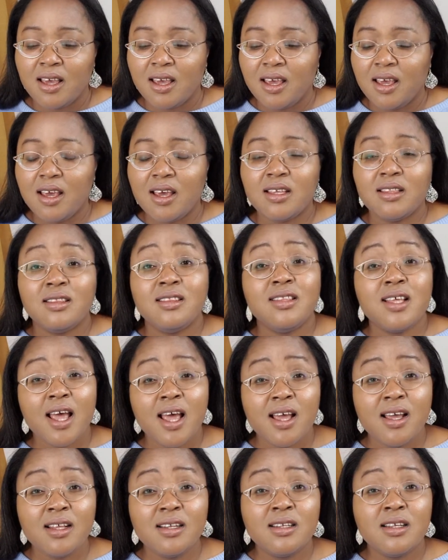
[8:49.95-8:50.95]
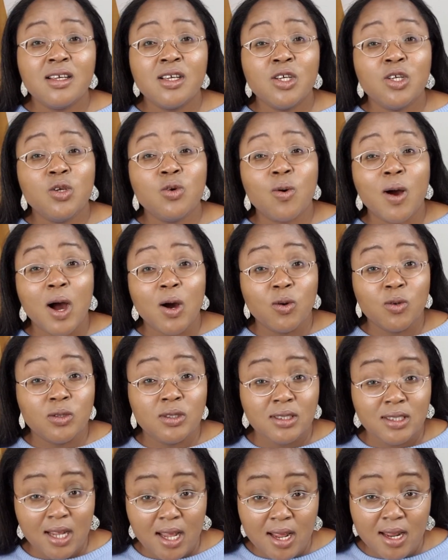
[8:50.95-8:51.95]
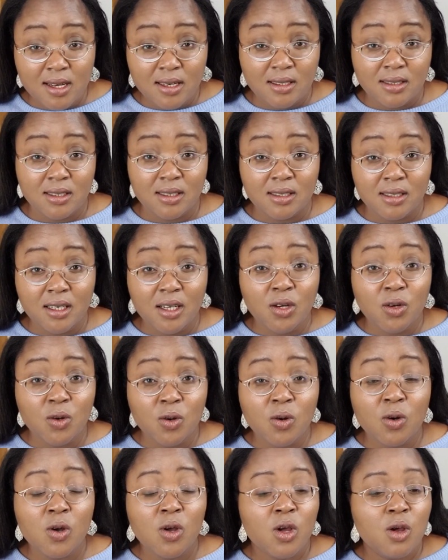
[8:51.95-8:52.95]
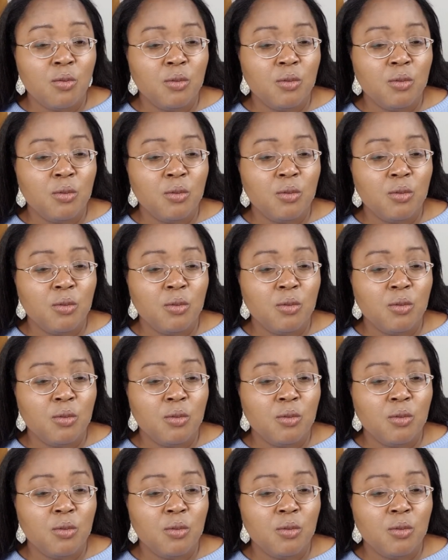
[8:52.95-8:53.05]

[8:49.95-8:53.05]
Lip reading: And then you are ordained, you know,